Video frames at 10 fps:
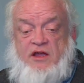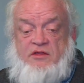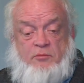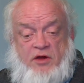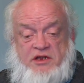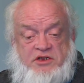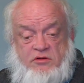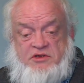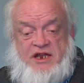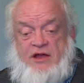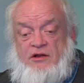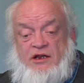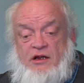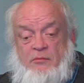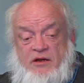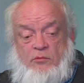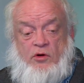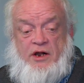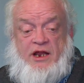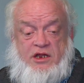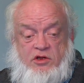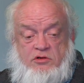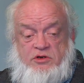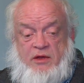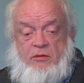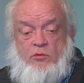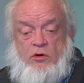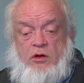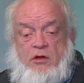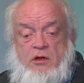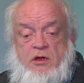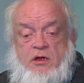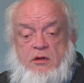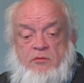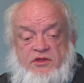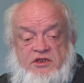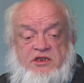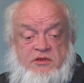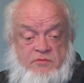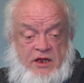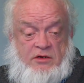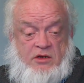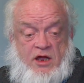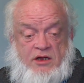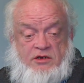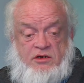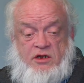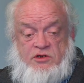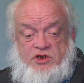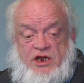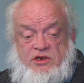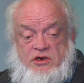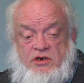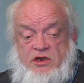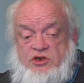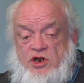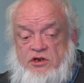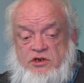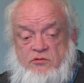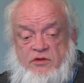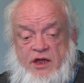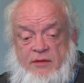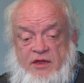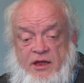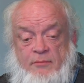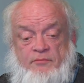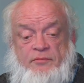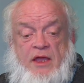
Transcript: The price goes down a little bit more, not a huge amount more, but this is in con- conjun- conjunction with IBM.